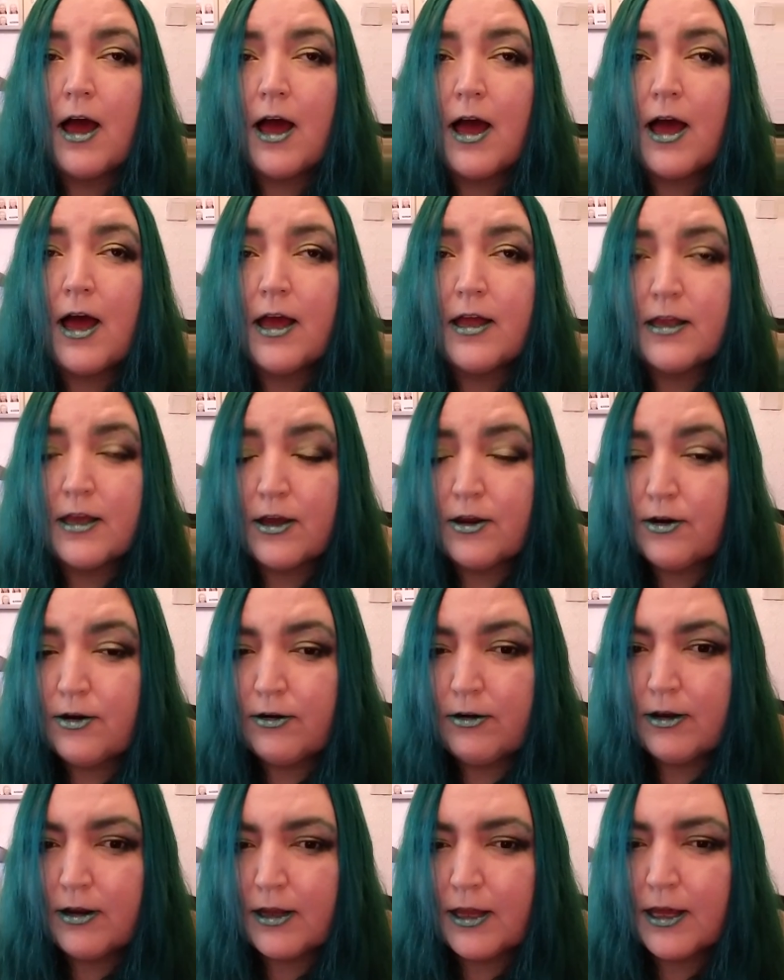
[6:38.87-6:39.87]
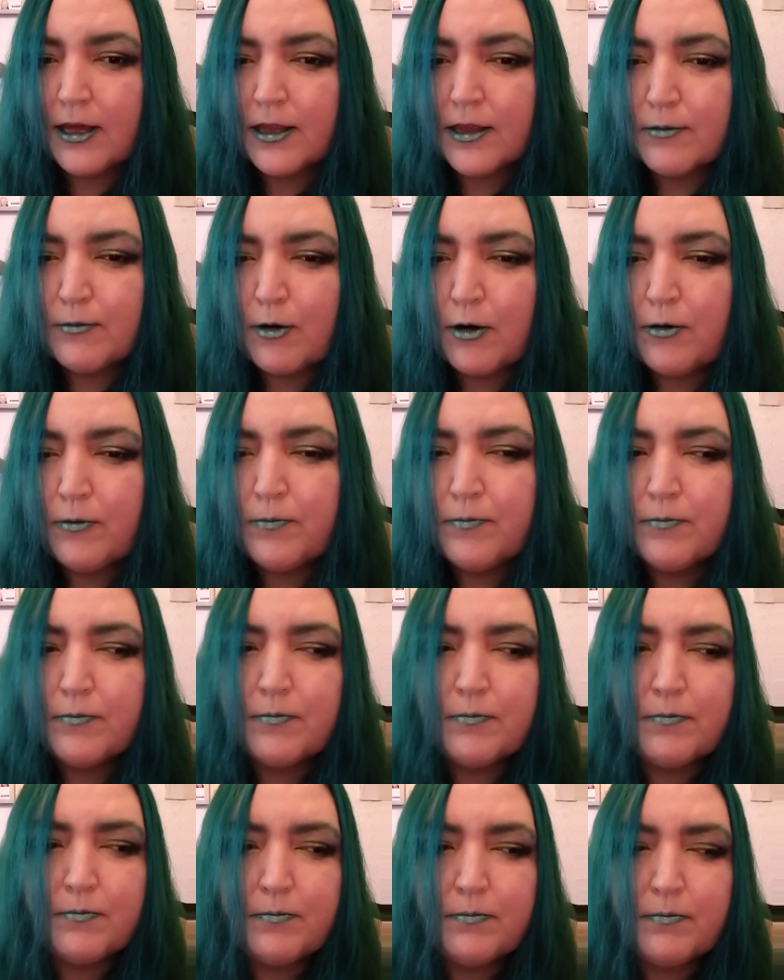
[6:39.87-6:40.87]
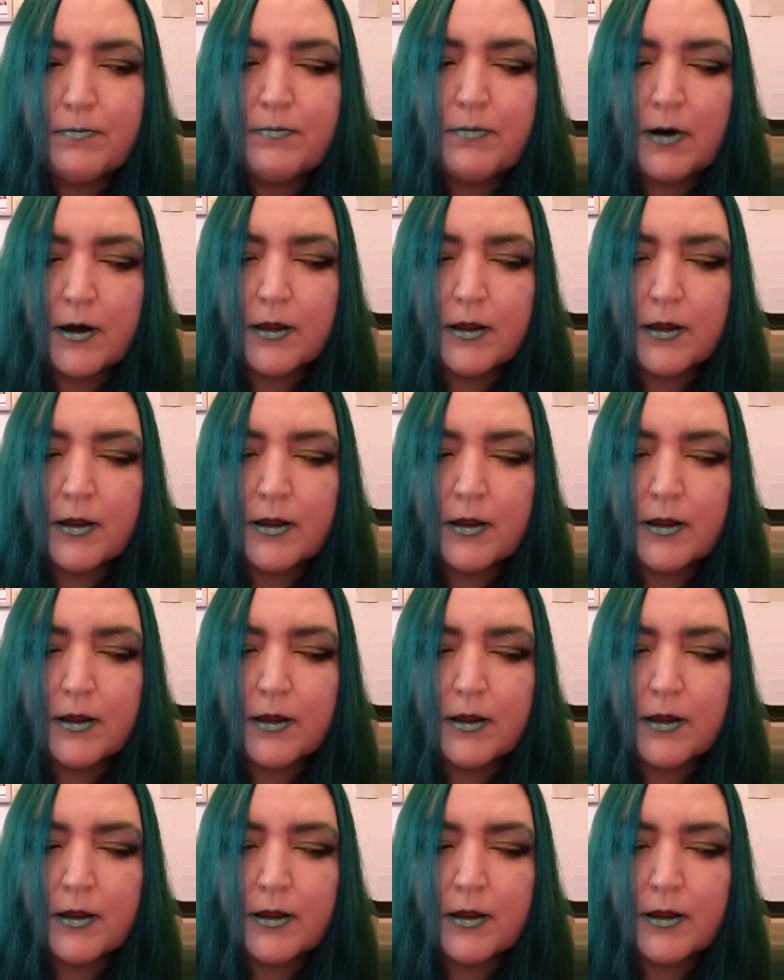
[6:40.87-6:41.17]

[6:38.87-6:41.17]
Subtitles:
And I really like them all. But